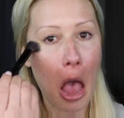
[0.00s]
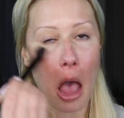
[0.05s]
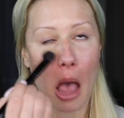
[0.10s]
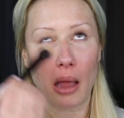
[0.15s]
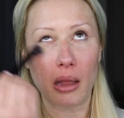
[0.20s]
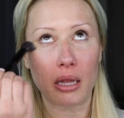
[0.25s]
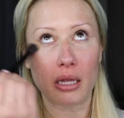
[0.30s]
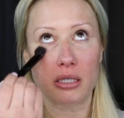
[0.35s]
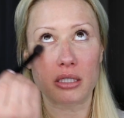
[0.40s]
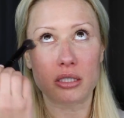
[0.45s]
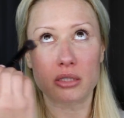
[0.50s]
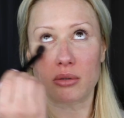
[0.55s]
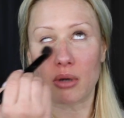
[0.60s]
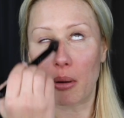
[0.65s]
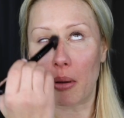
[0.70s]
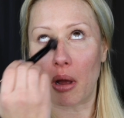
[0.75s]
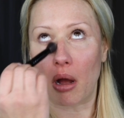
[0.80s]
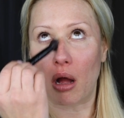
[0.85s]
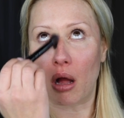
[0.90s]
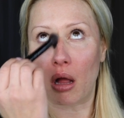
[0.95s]
And then just
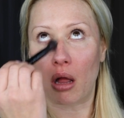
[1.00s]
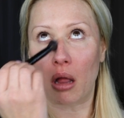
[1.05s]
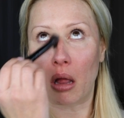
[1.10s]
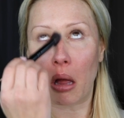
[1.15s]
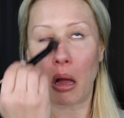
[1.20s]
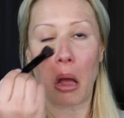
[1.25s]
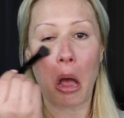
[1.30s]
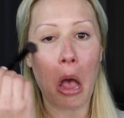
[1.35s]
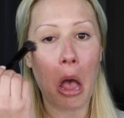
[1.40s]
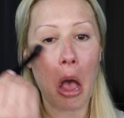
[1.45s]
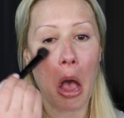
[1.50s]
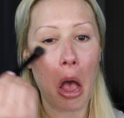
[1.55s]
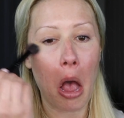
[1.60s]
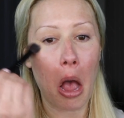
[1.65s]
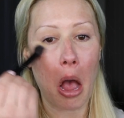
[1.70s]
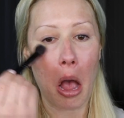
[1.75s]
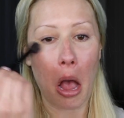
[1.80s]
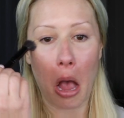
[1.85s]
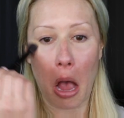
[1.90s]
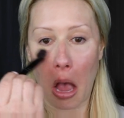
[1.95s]
rub it all
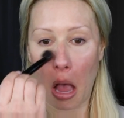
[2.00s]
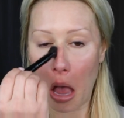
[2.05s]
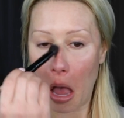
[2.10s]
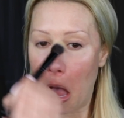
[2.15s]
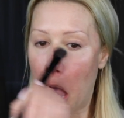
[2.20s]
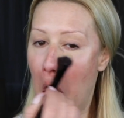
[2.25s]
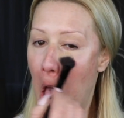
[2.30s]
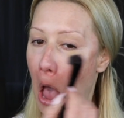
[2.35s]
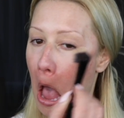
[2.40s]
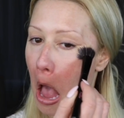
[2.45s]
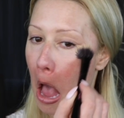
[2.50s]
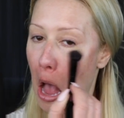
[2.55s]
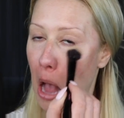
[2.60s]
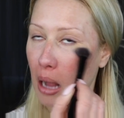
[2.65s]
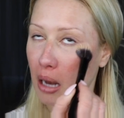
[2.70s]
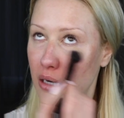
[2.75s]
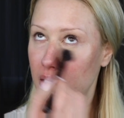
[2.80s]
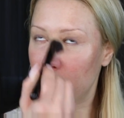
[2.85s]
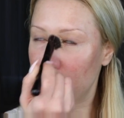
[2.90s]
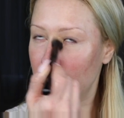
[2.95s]

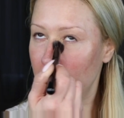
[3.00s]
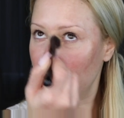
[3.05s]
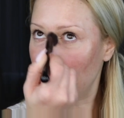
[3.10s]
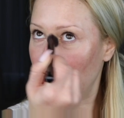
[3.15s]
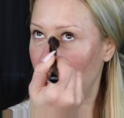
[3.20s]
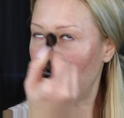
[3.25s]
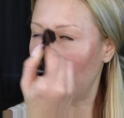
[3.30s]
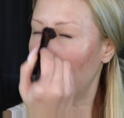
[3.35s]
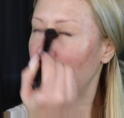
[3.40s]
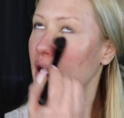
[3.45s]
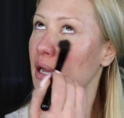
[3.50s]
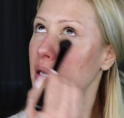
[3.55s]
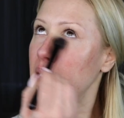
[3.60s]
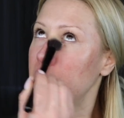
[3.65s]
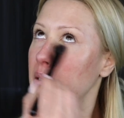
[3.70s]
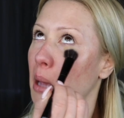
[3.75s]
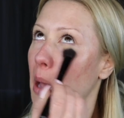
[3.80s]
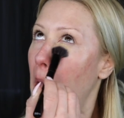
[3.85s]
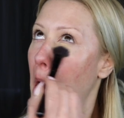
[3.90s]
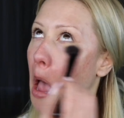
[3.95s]
under your eyes.